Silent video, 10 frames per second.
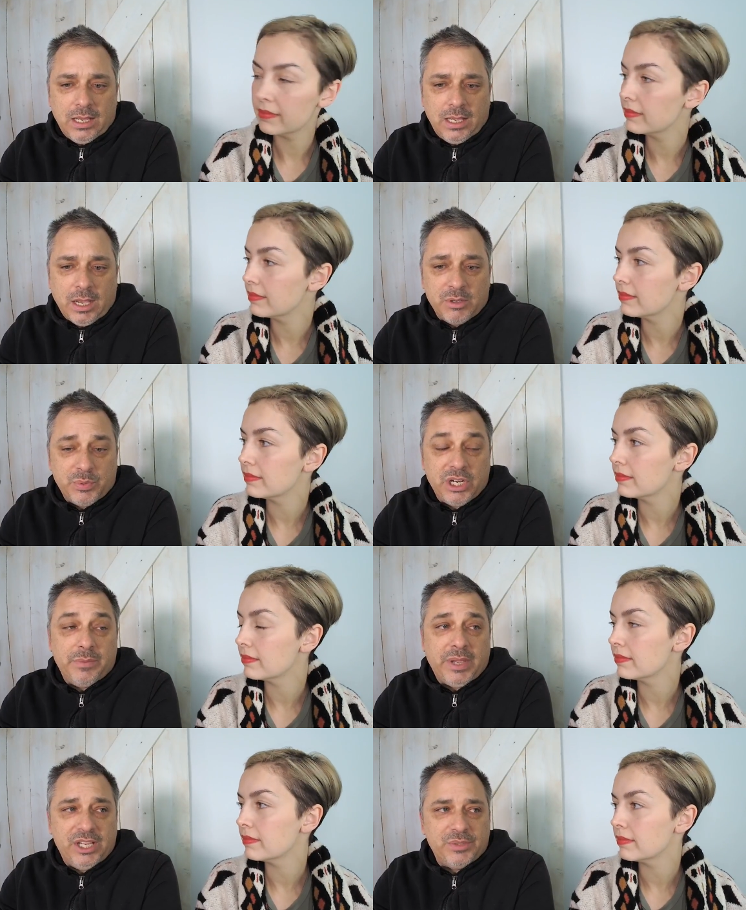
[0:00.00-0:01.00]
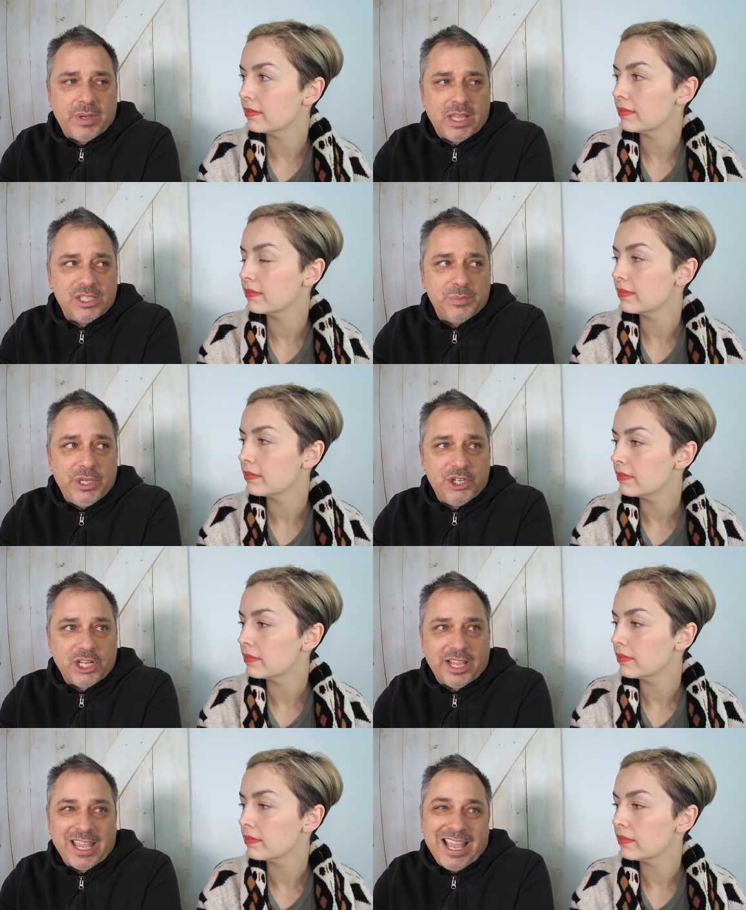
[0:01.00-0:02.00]
Speaker 1: I was pretty amazed by that
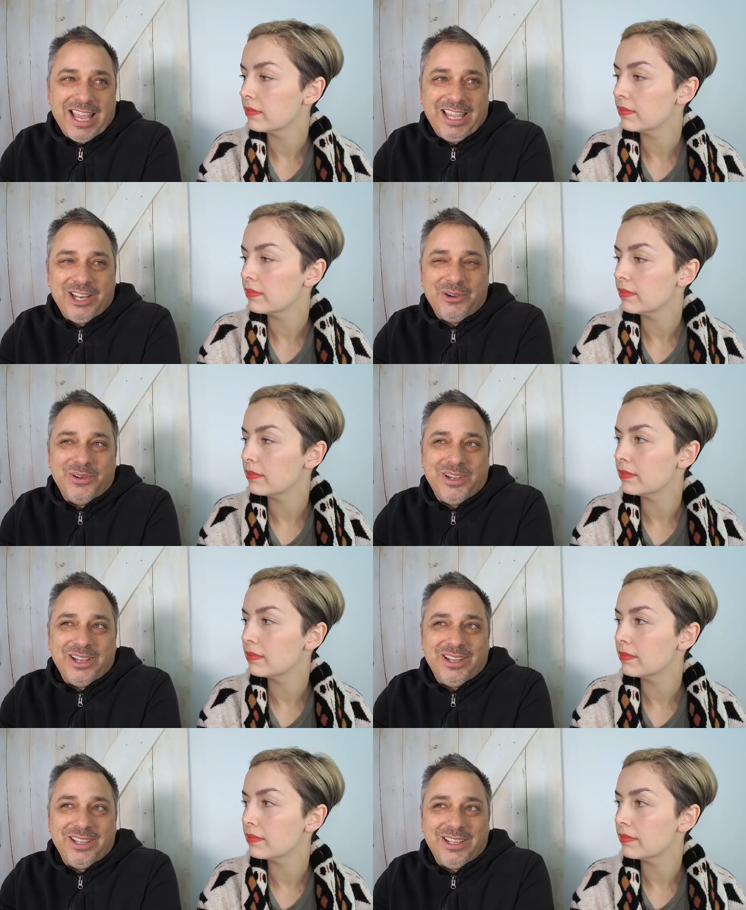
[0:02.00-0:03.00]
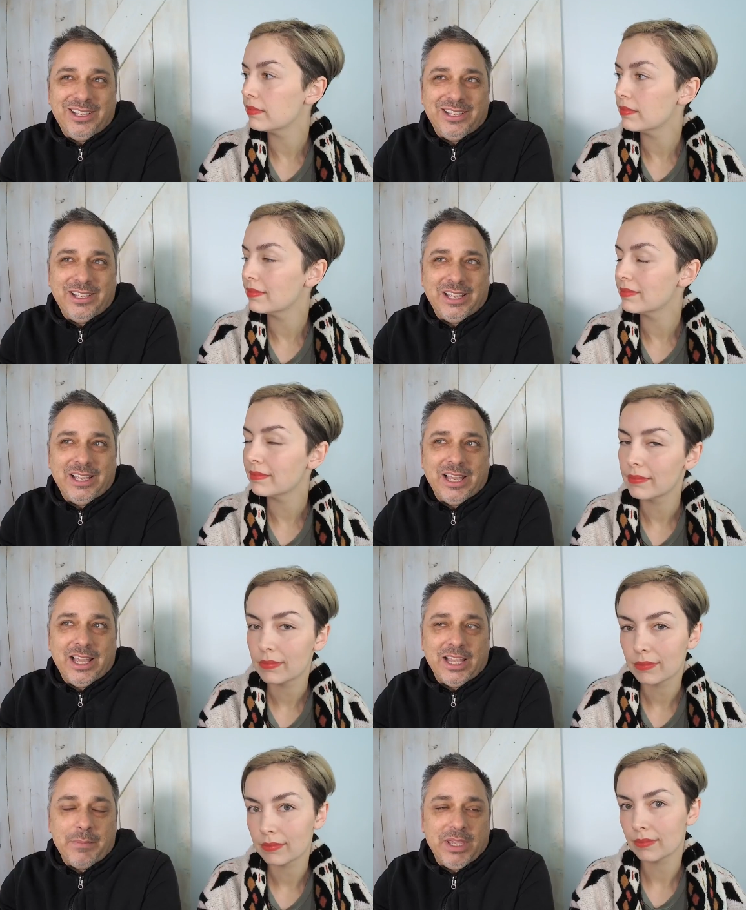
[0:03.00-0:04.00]
speech. Like, you know,
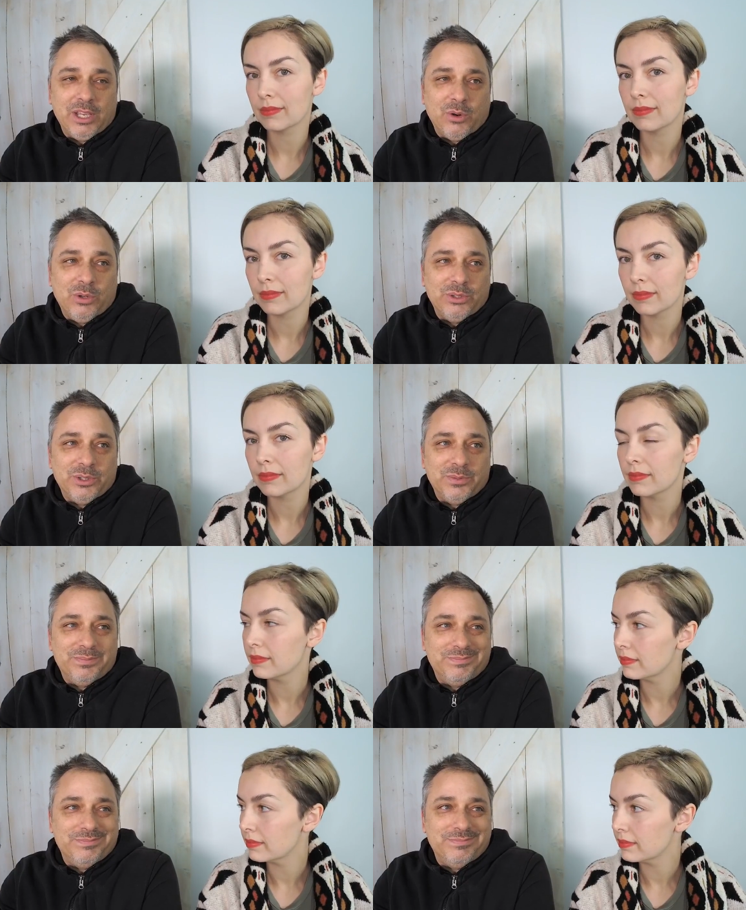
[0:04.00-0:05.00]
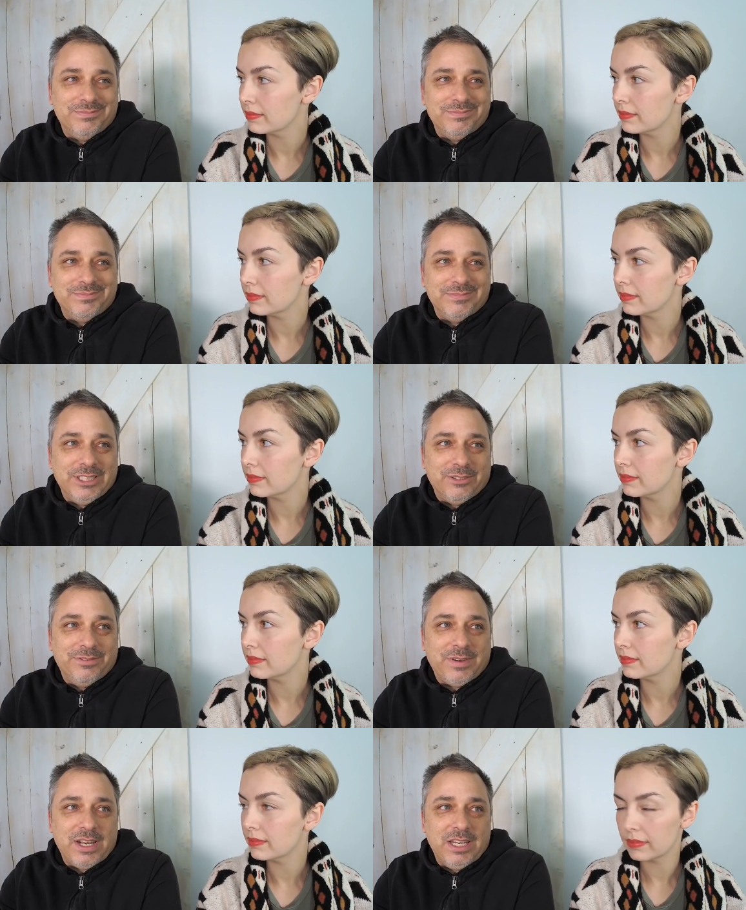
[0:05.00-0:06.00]
being an older, you know,
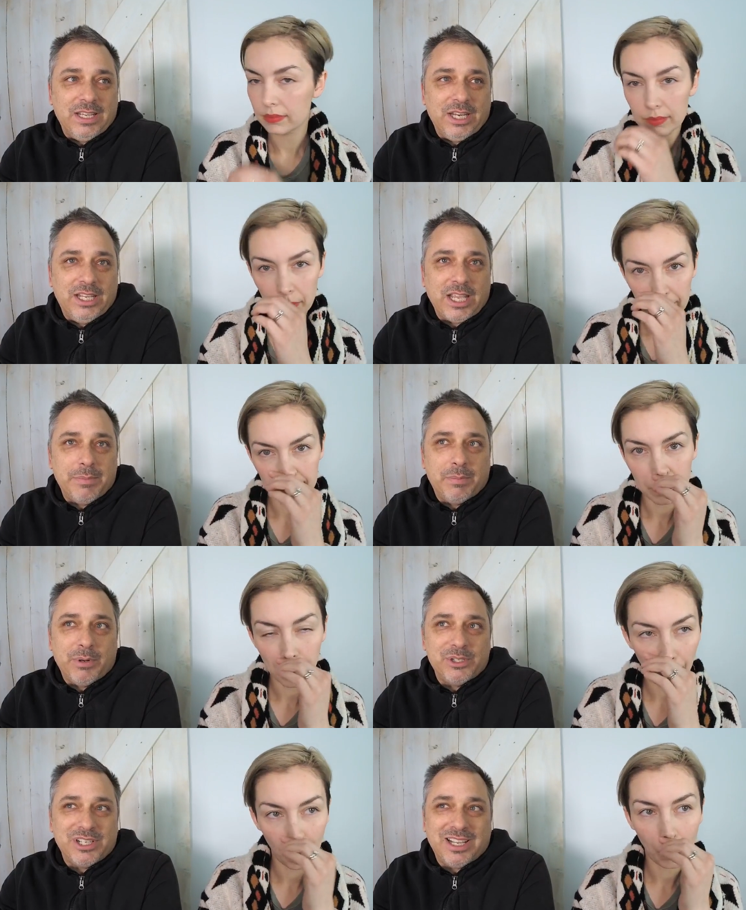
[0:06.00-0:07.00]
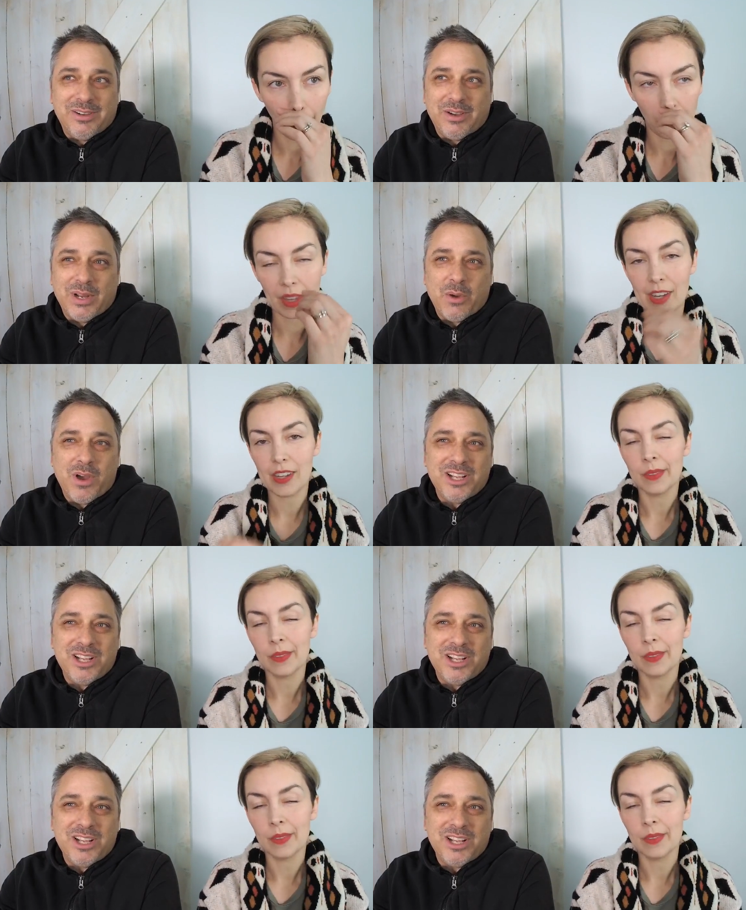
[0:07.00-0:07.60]
fuddy-duddy type of person, when I